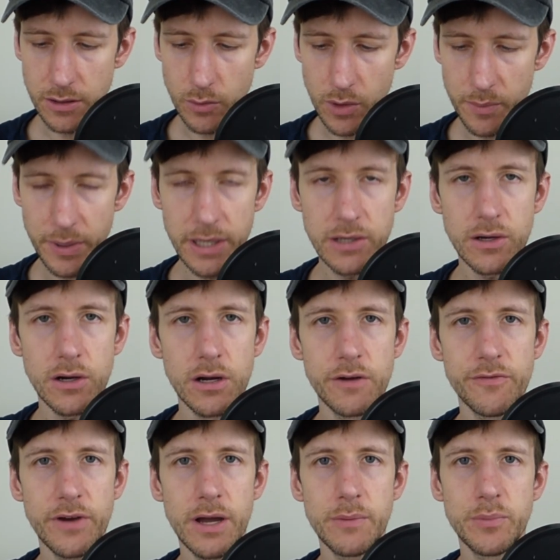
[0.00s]
The OnePay card,
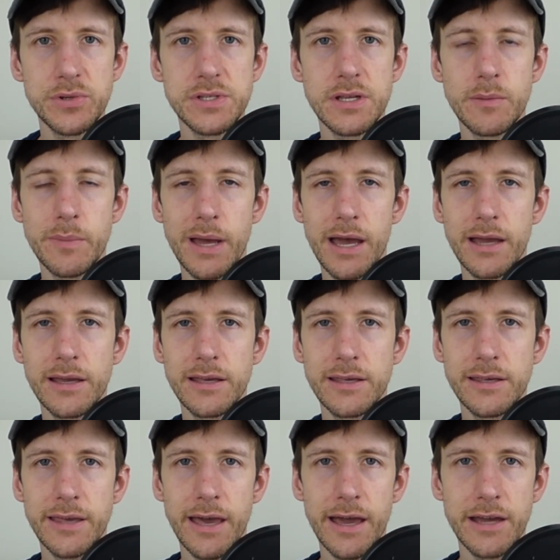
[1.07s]
5% back
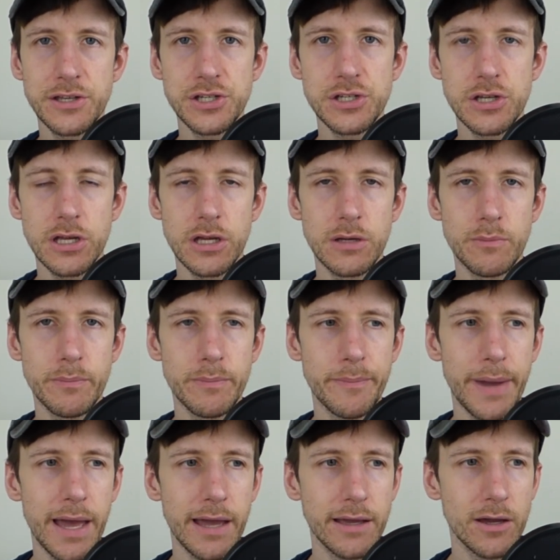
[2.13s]
cash
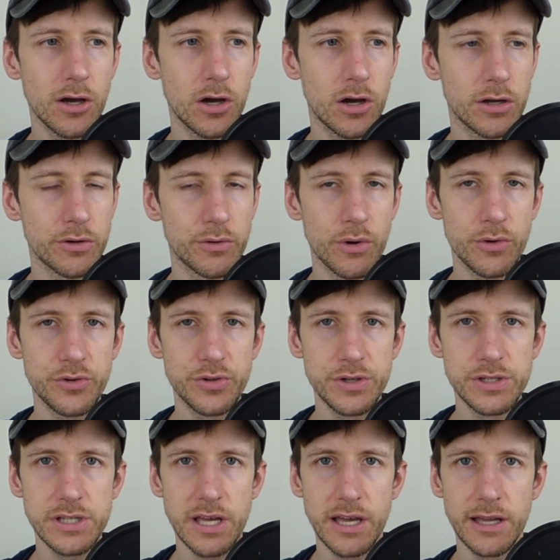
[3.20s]
back on
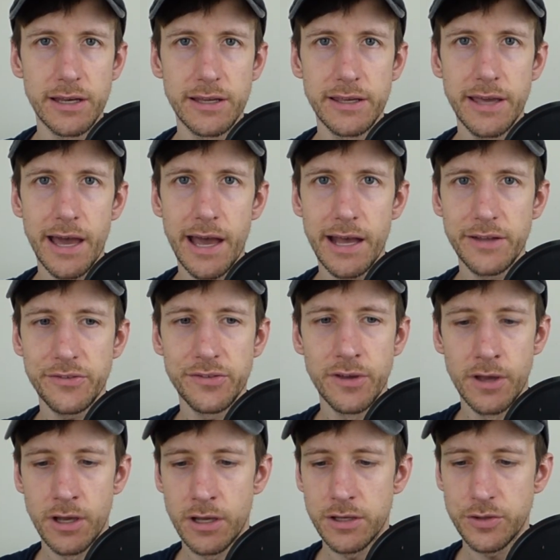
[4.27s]
groceries and gas.
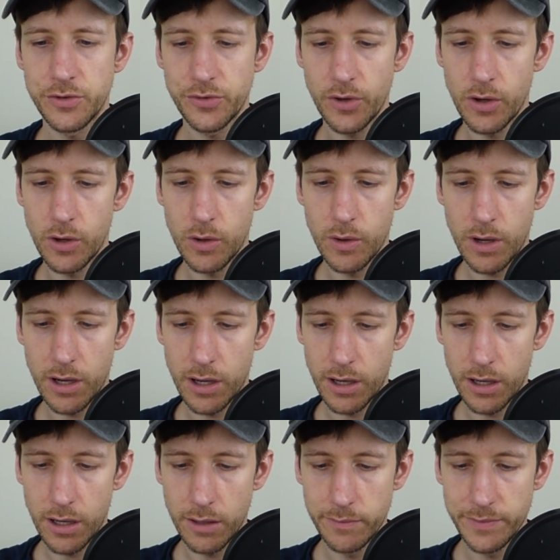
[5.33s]
So
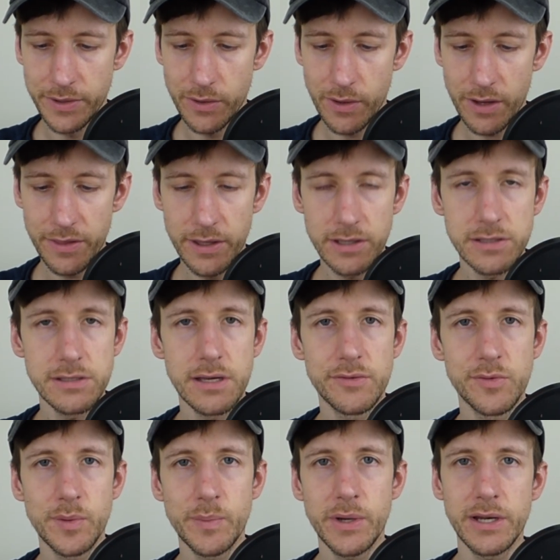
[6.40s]
I think it
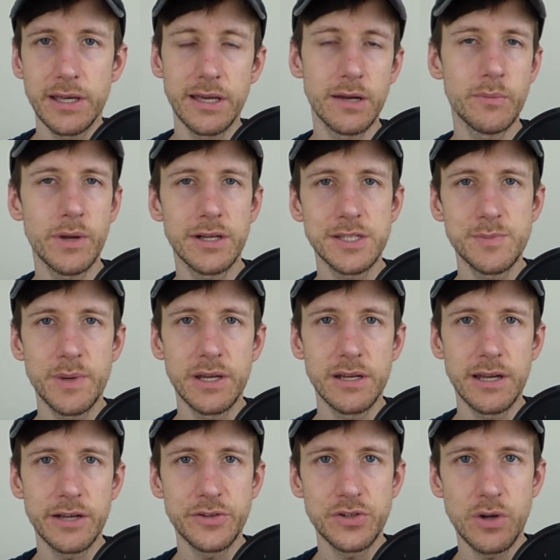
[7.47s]
saves me money, and I'm not
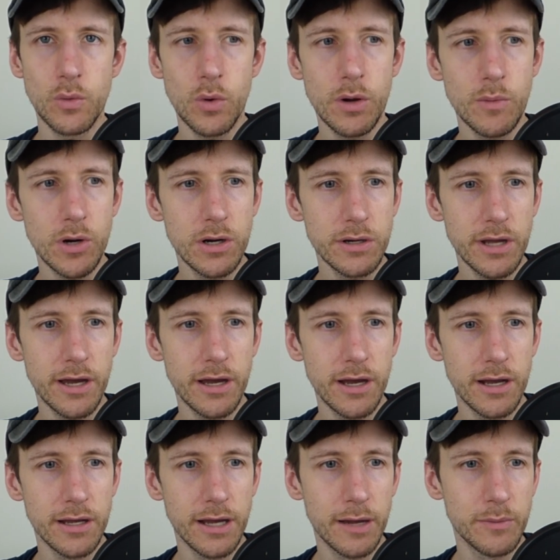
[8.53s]
spending extra on Walmart.
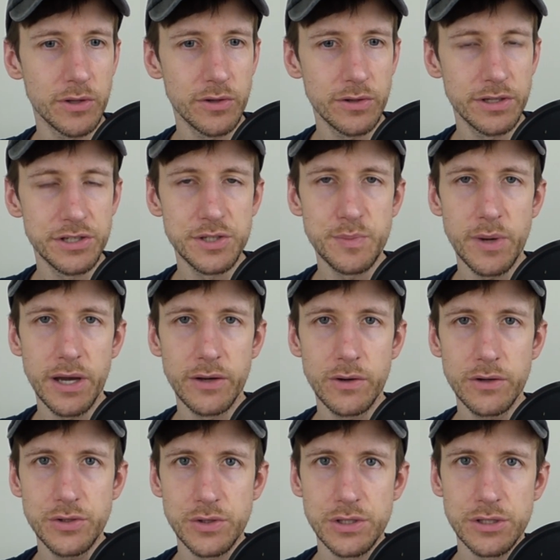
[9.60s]
I'm literally just buying
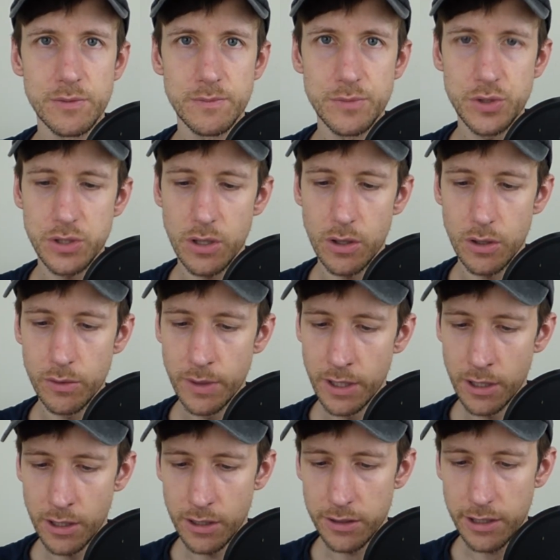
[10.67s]
groceries. So
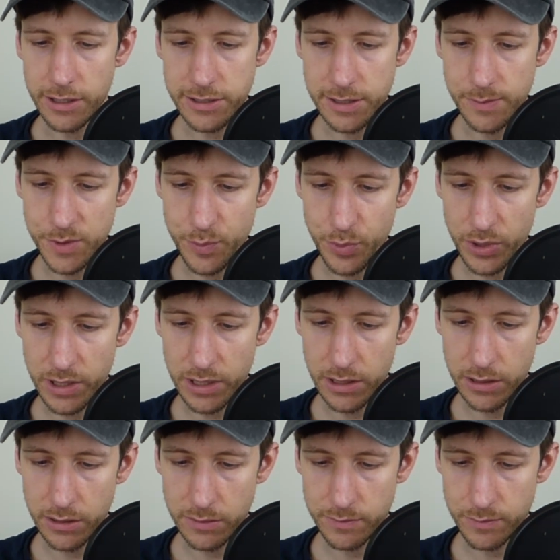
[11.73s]
that seems
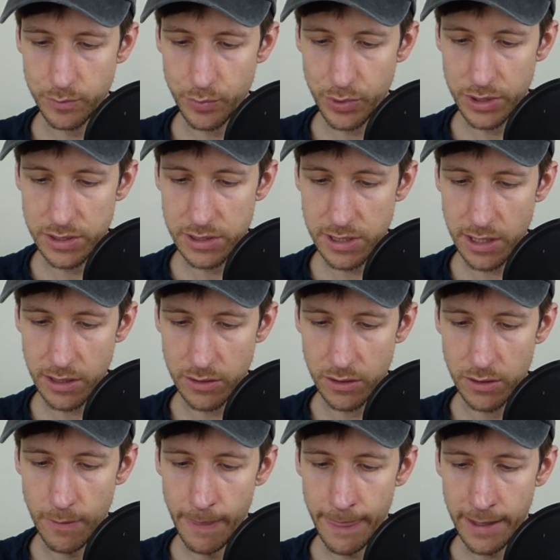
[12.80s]
pretty
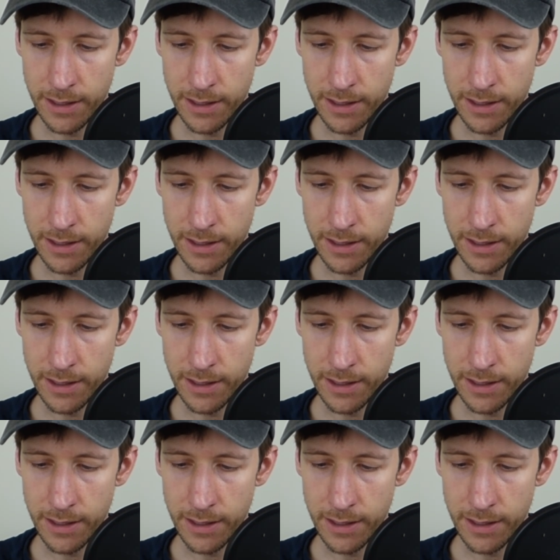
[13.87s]
standard.